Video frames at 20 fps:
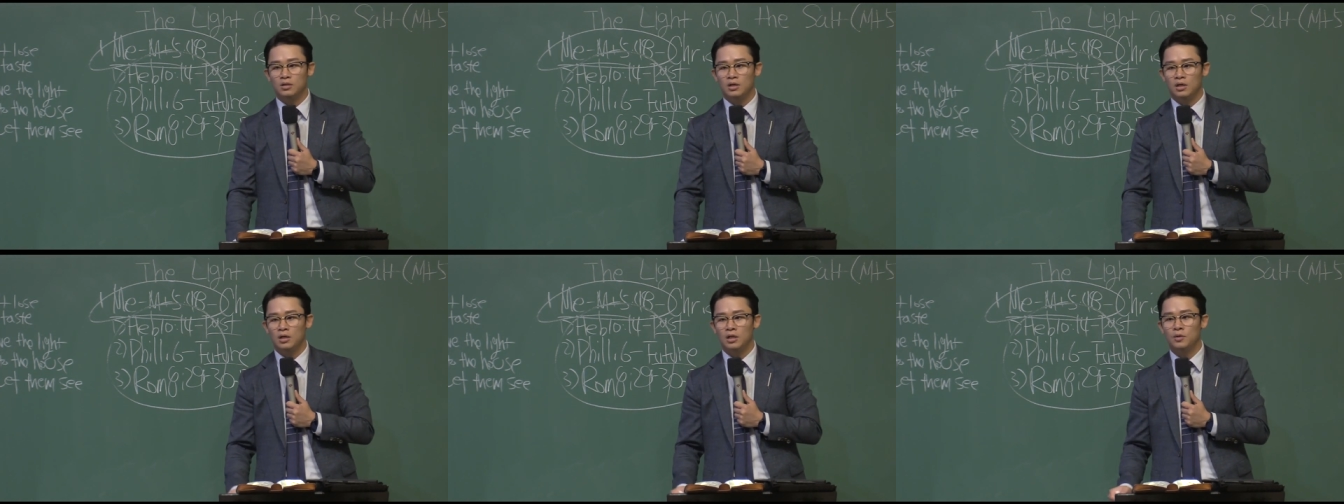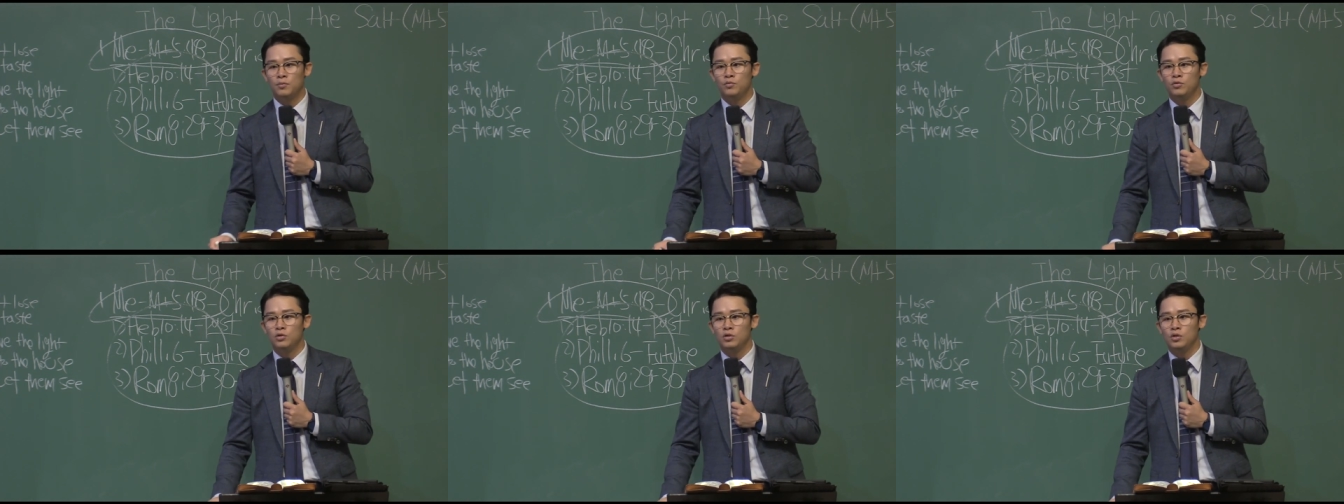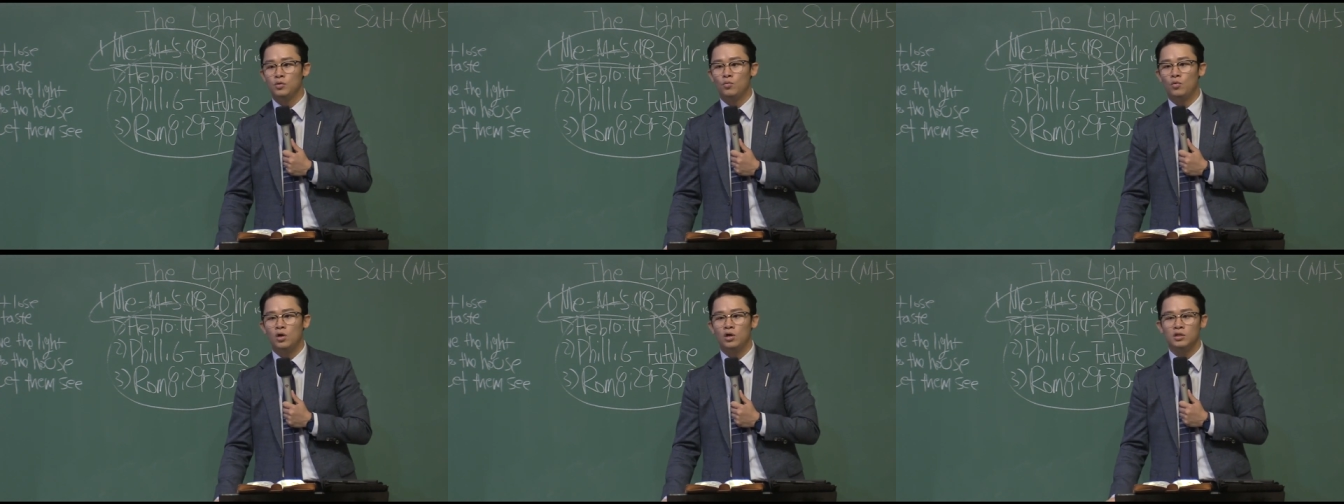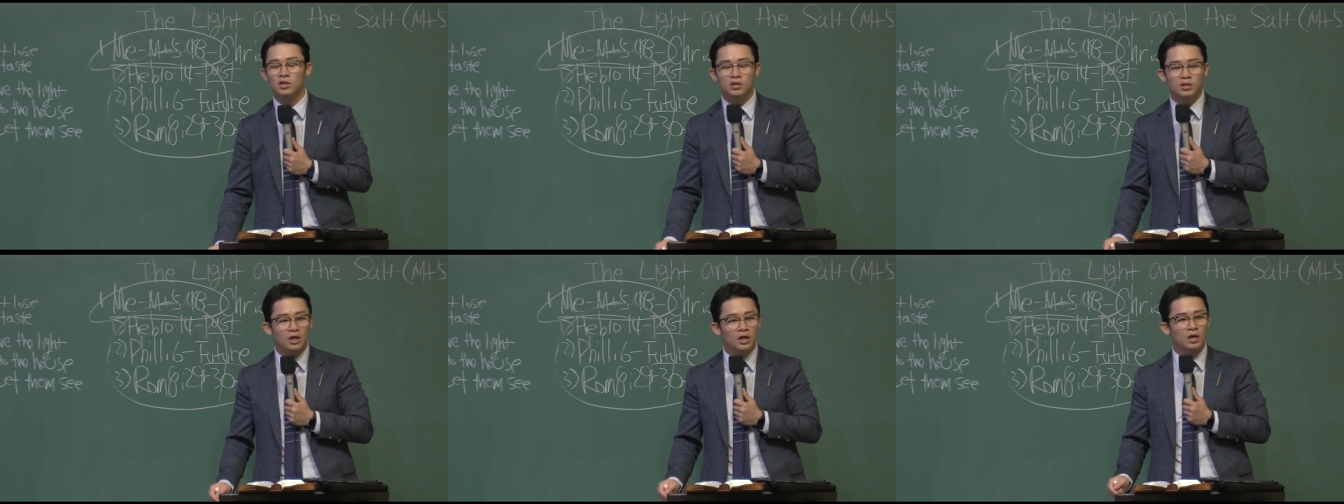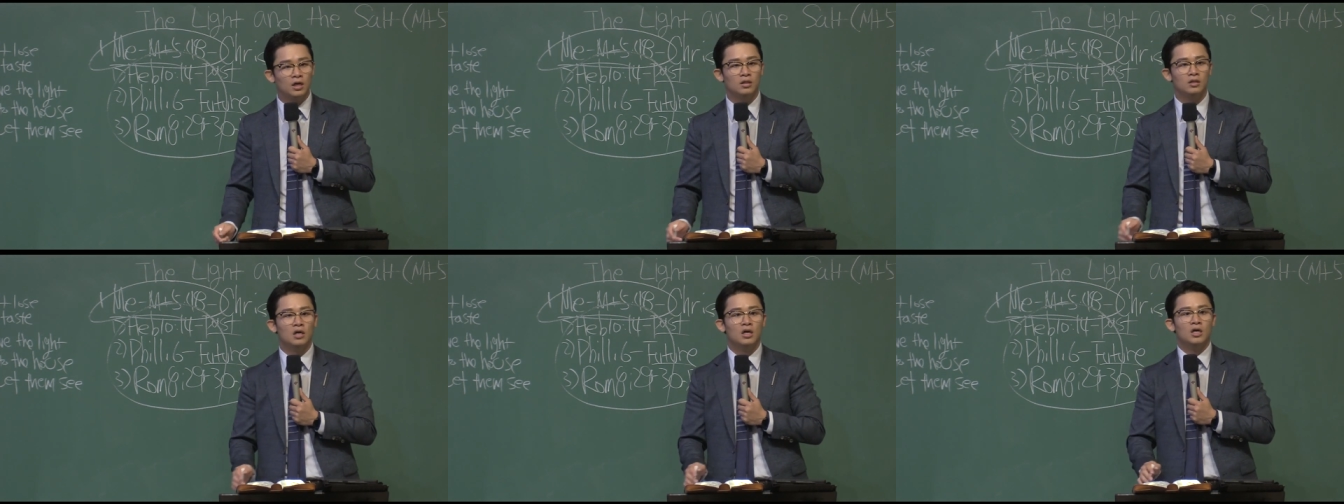And I really wanted
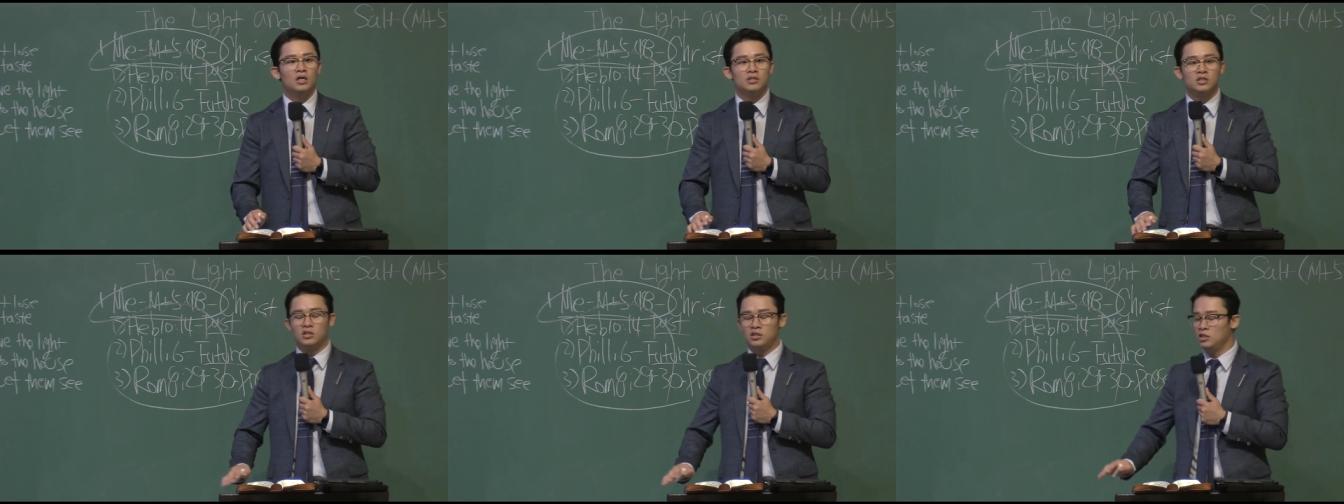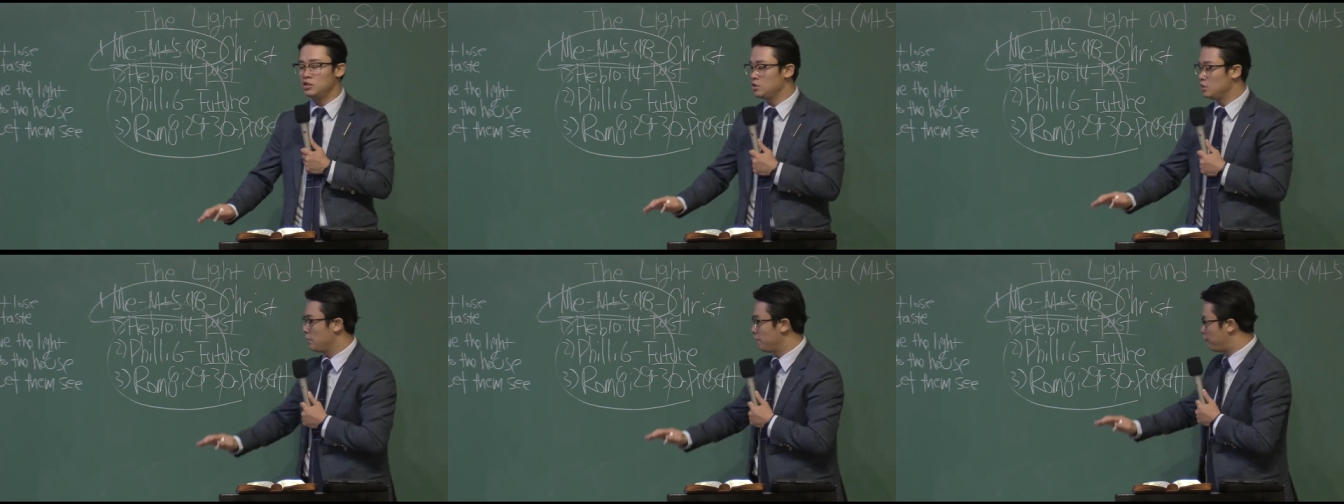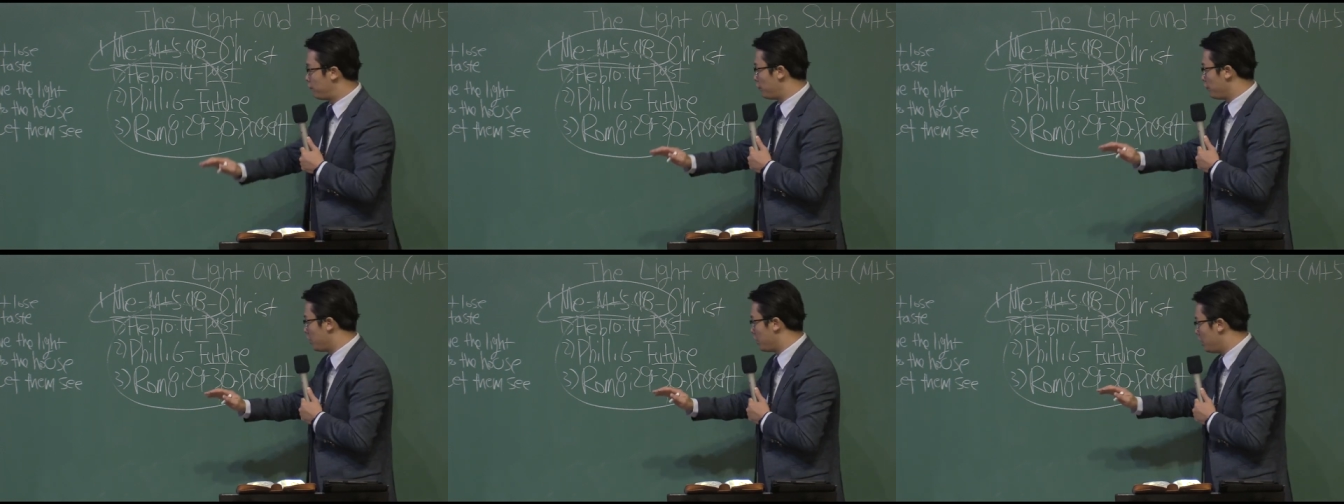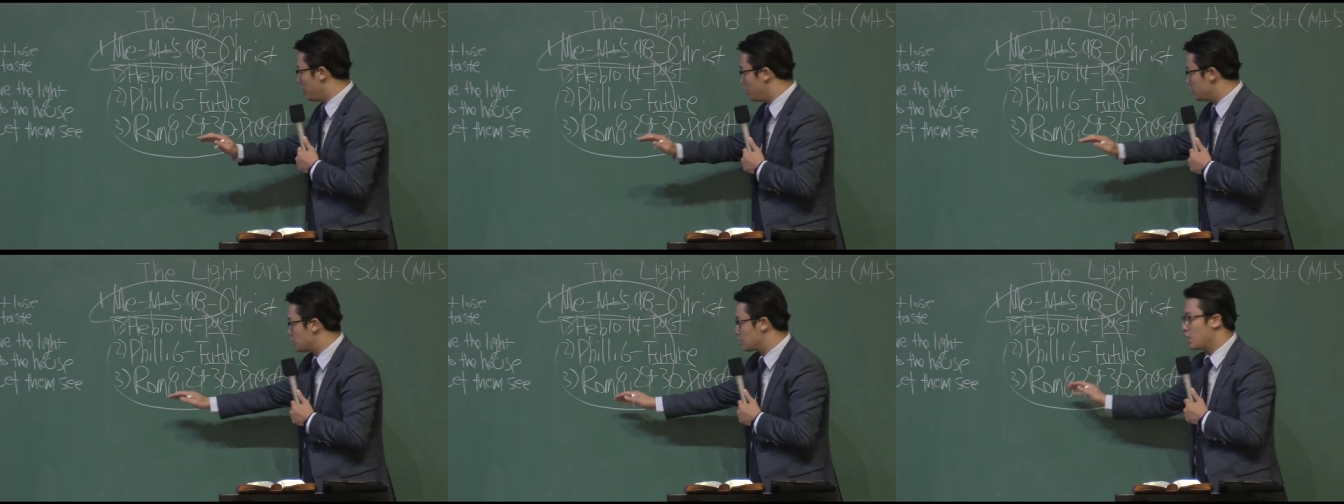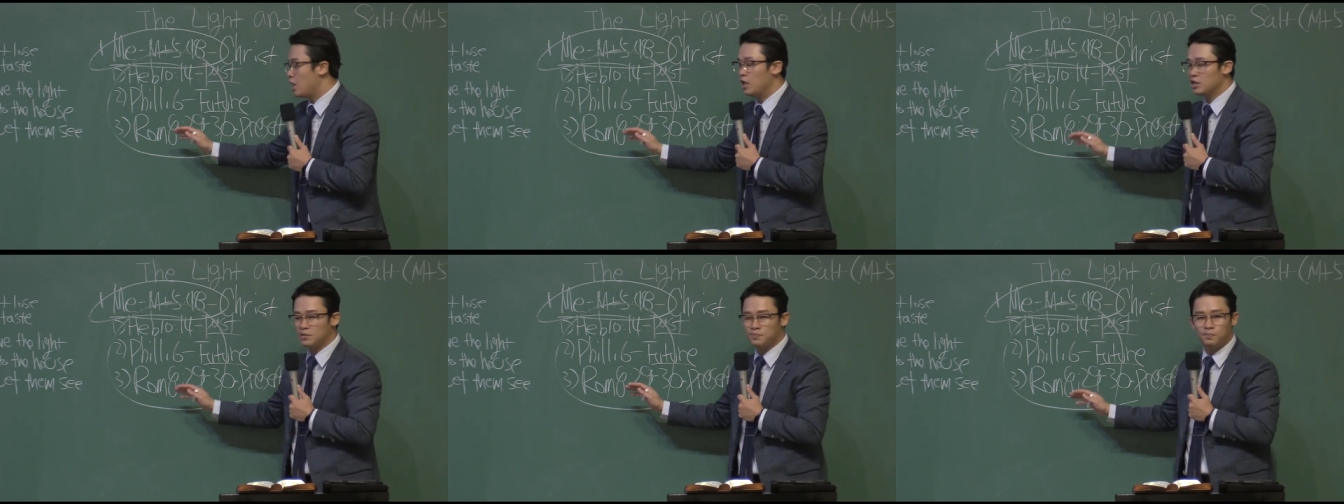that since if it is
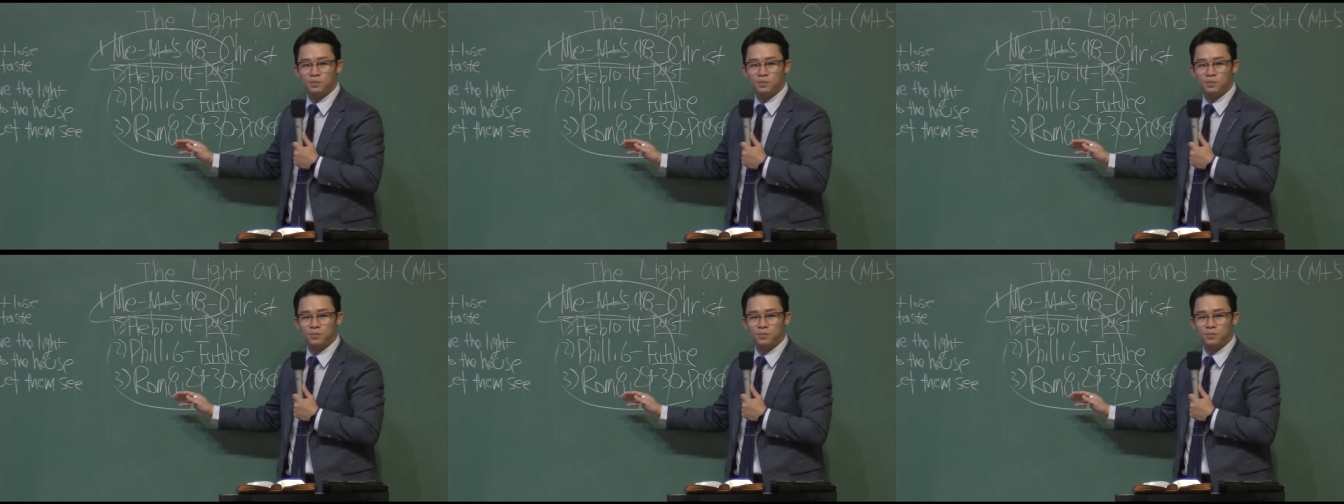God's